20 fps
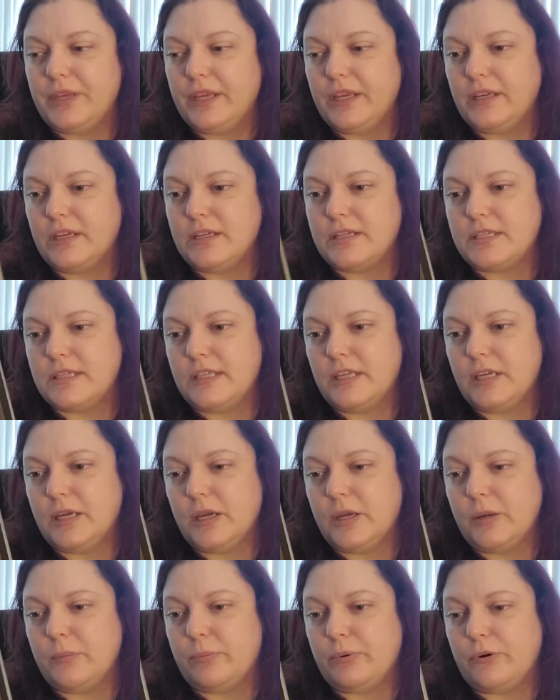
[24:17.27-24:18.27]
It is
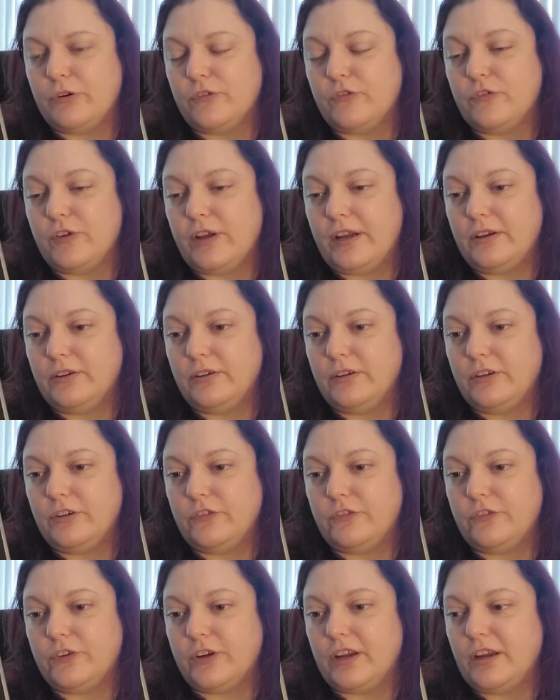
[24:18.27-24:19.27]
the
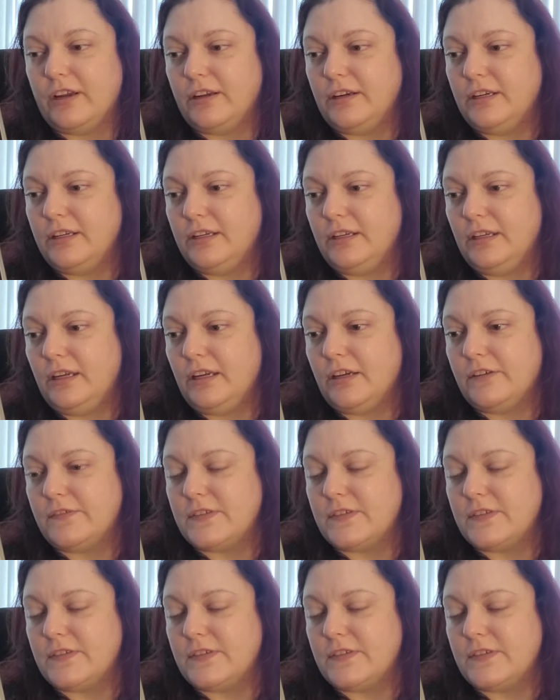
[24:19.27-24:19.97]
profound fecundity